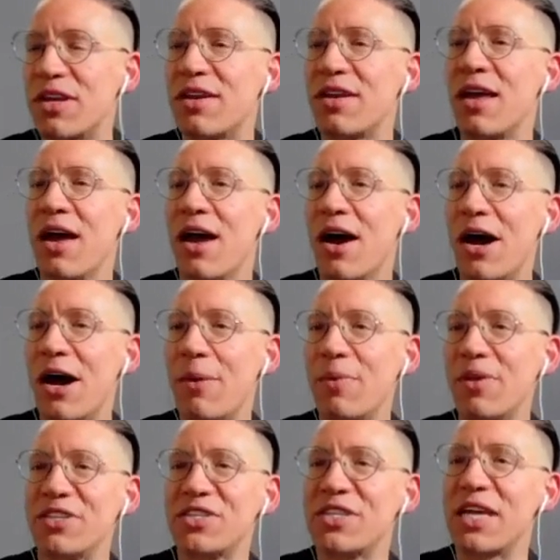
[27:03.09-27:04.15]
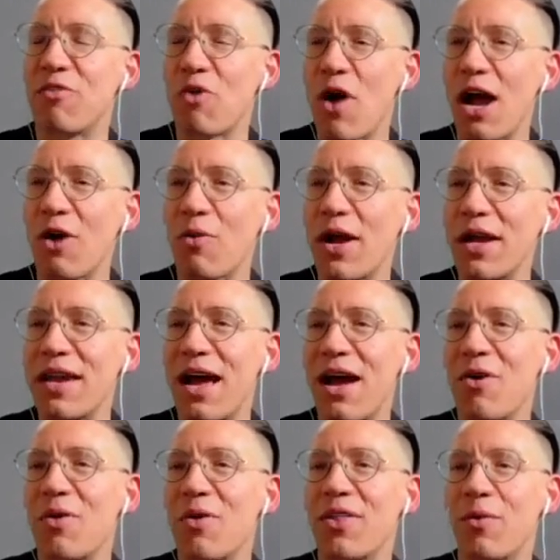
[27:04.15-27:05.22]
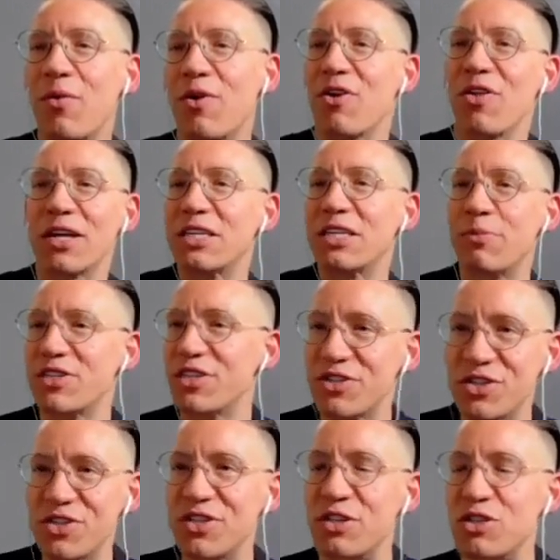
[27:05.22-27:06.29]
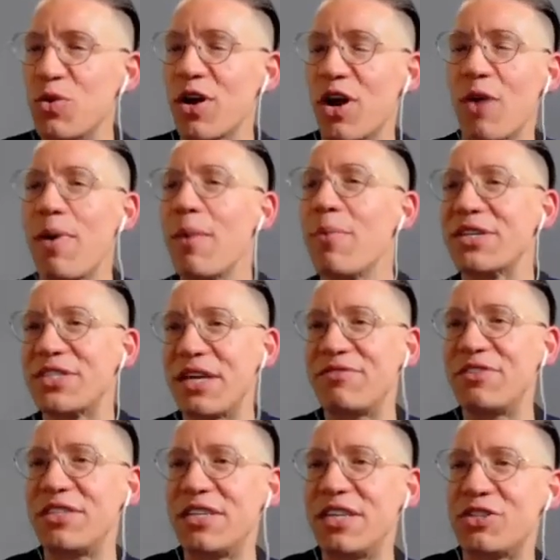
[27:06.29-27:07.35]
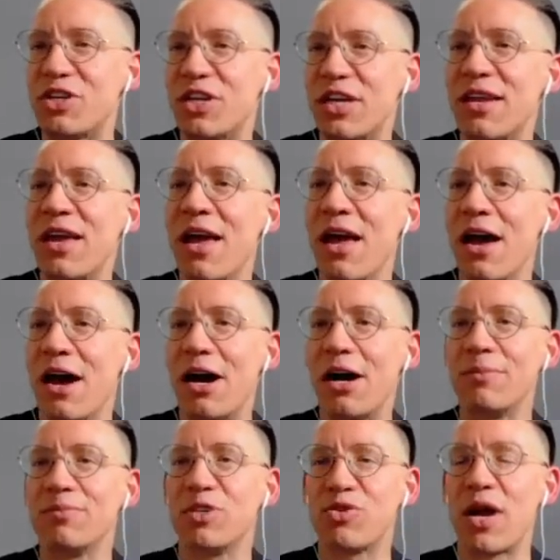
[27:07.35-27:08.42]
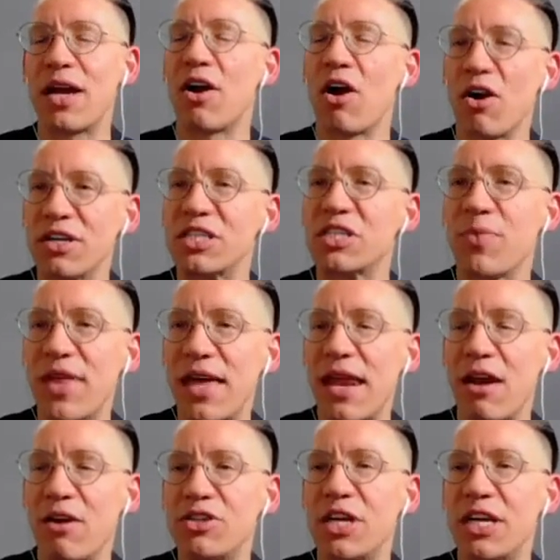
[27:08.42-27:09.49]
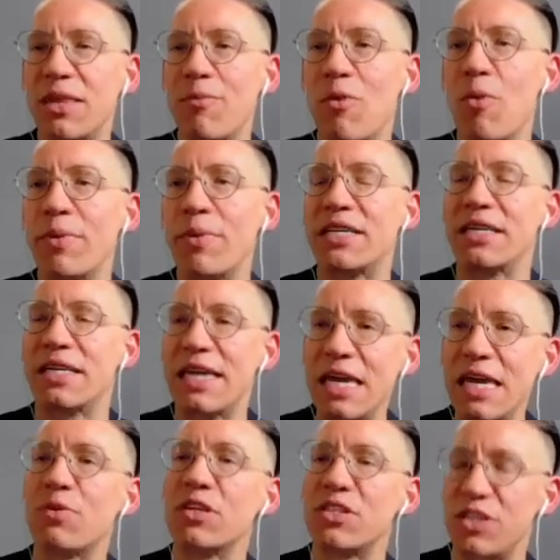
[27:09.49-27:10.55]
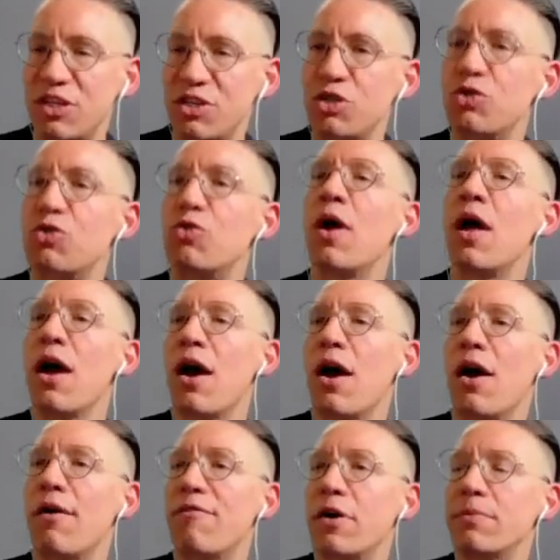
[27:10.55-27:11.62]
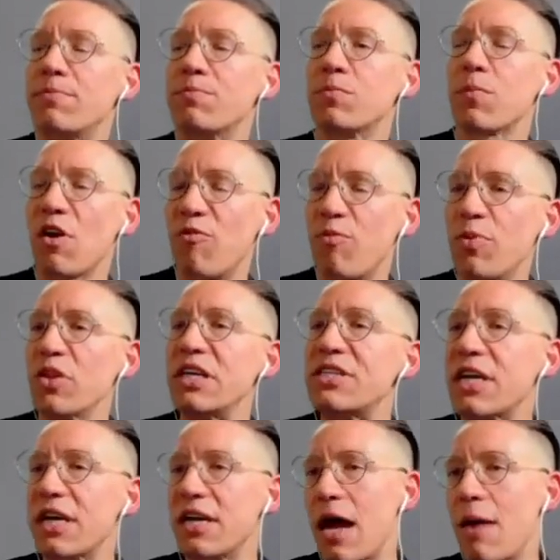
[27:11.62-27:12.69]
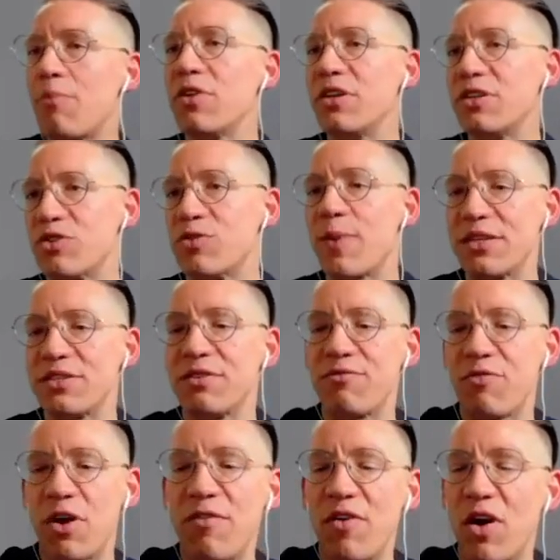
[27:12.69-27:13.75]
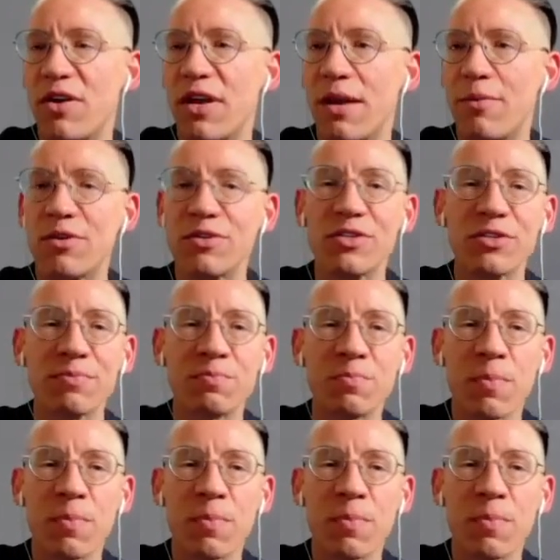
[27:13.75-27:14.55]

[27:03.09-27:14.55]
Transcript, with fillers: in um, in the state of Ohio right now uh, that we were collecting petitions and doing our public safety teach-in um, to try and harness some of that energy at the moment and keep this issue of of policing and non-police response in front of our neighbors.